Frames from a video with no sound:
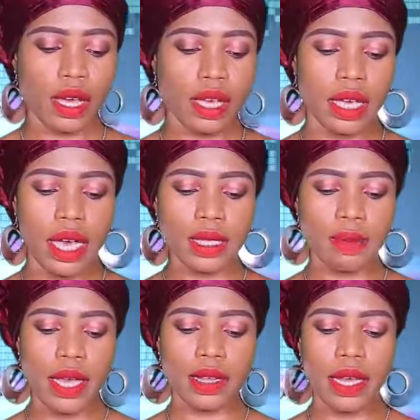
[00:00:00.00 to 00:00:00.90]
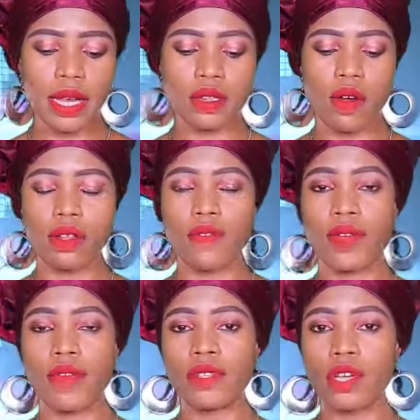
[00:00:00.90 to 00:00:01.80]
He explained that on the
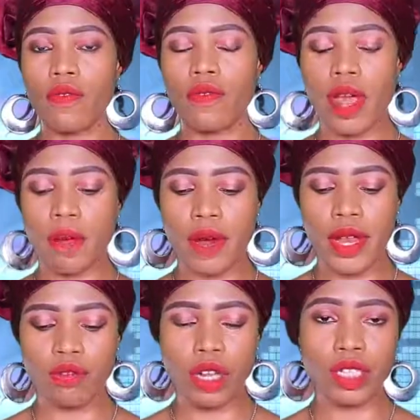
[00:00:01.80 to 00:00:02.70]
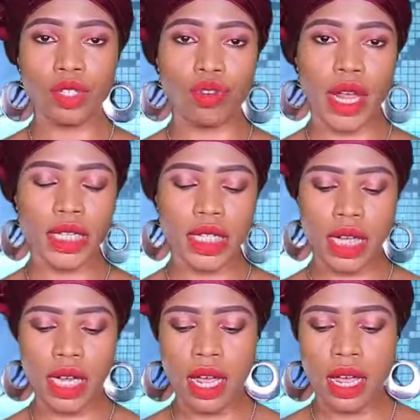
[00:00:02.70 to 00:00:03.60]
5th of February
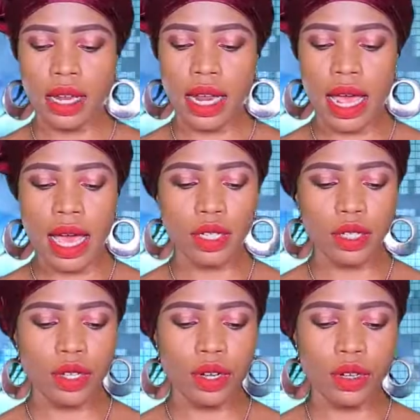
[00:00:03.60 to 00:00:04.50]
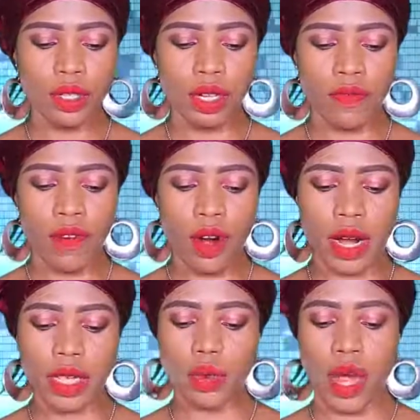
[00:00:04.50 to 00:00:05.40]
2020, they had to go to the
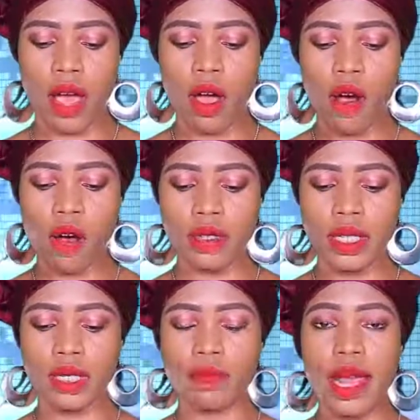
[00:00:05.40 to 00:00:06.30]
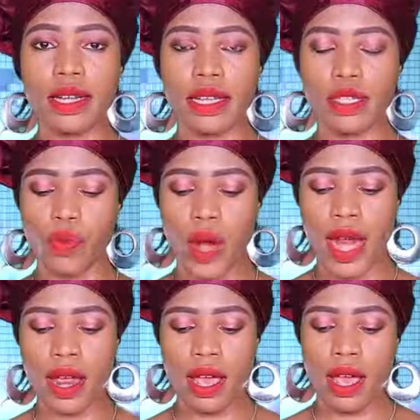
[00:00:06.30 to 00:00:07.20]
forest where all these bandits
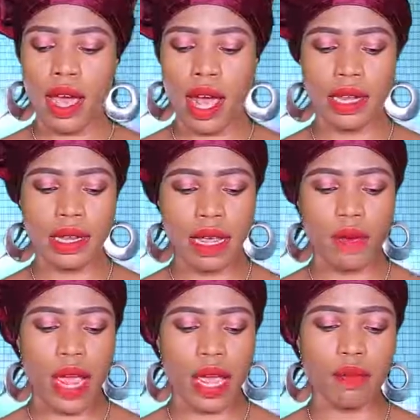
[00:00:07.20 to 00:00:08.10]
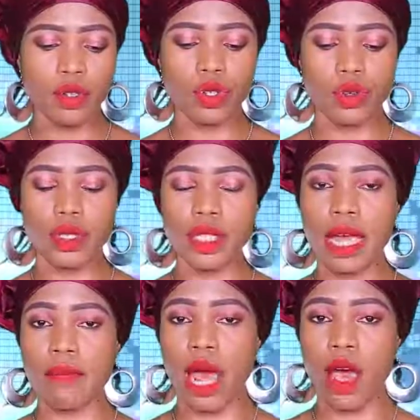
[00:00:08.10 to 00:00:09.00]
were, and they were able to root
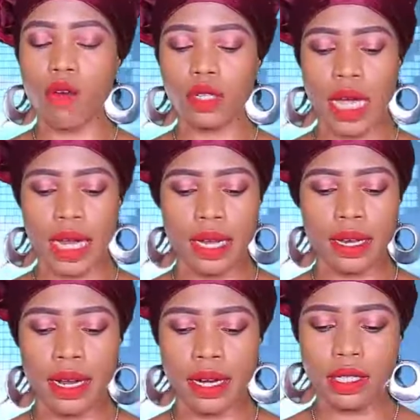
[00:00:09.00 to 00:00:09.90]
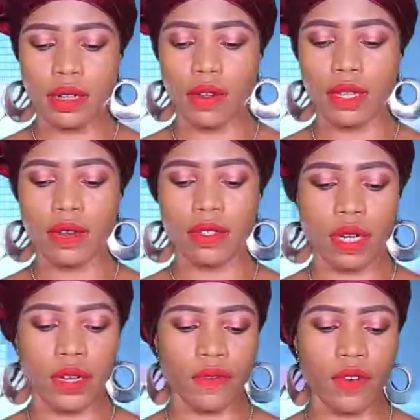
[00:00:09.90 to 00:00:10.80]
them out, adding that on the
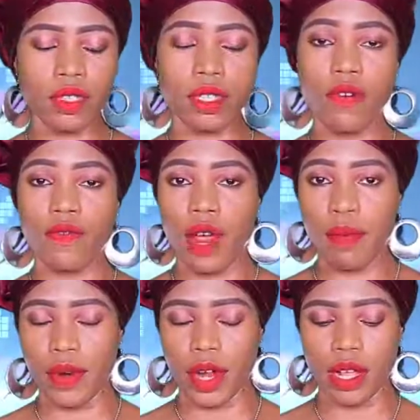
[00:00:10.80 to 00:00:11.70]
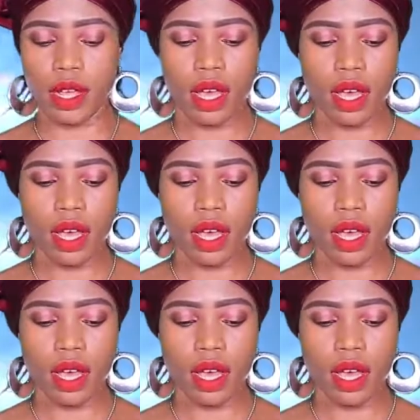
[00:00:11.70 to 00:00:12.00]
21st of February,